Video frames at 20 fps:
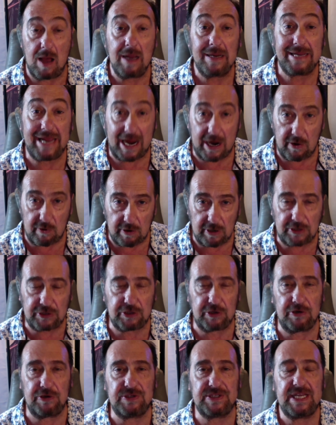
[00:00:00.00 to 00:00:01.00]

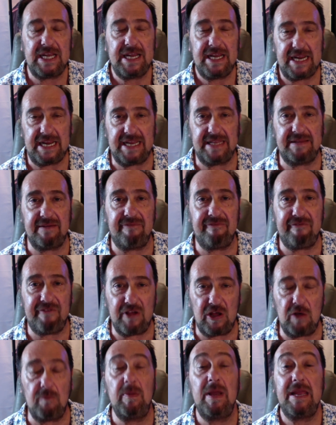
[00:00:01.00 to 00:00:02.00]
characters in the
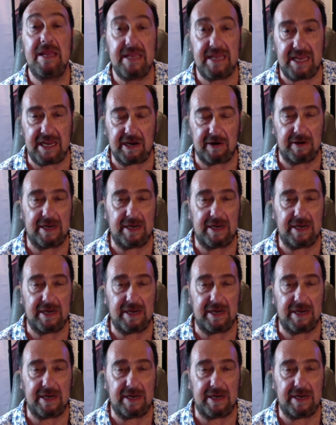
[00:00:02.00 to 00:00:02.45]
film hear.